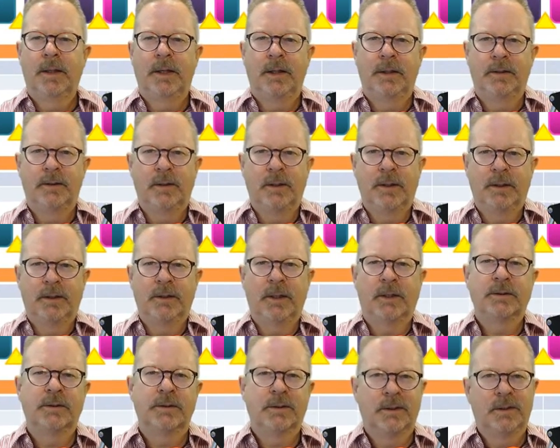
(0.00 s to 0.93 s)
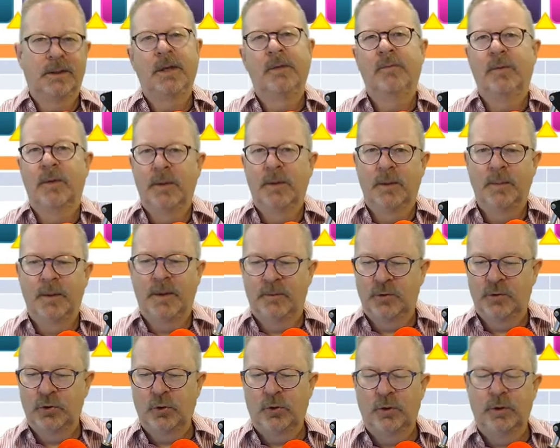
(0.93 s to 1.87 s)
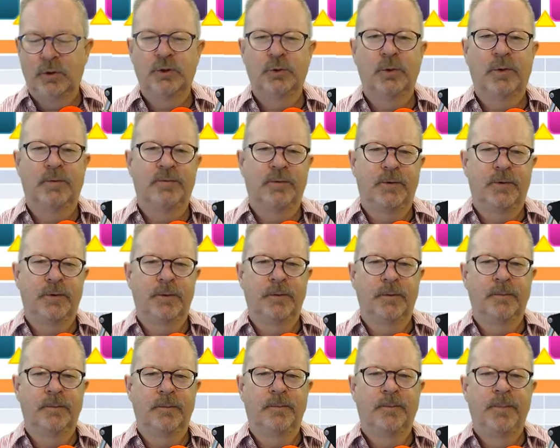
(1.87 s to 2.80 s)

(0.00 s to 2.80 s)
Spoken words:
it does give a little bit of short shrift to.